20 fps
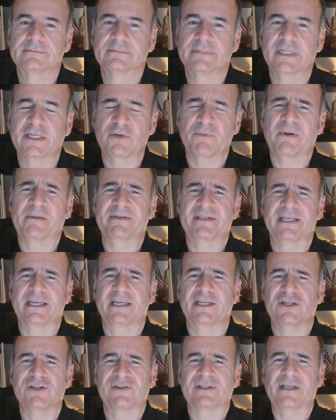And you're probably thinking
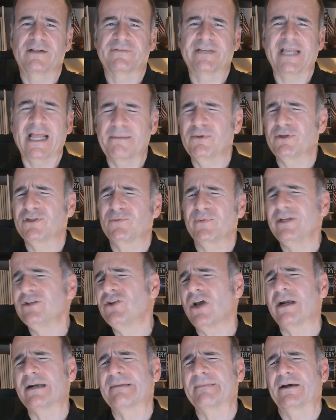to yourself, Cal what are you
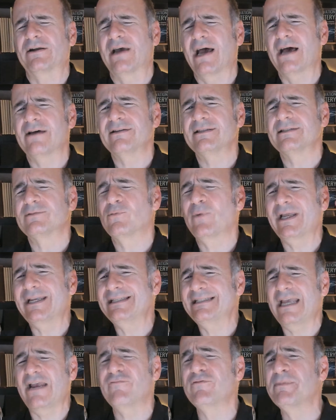talking about? How does why does
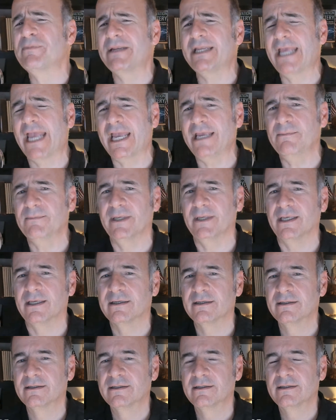everybody hate me?
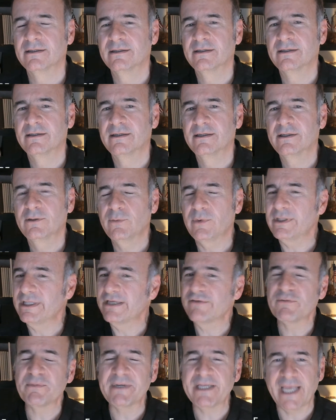Well,
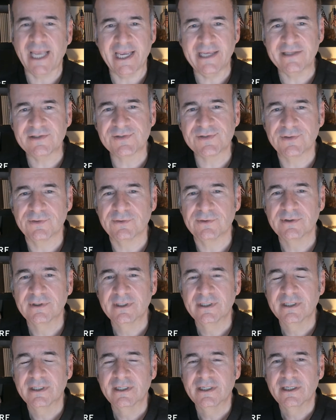everybody hates you
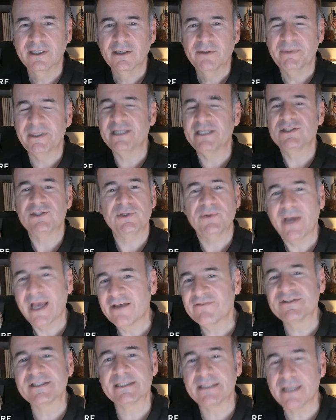because you have
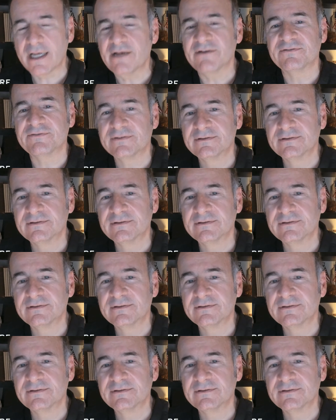stuff.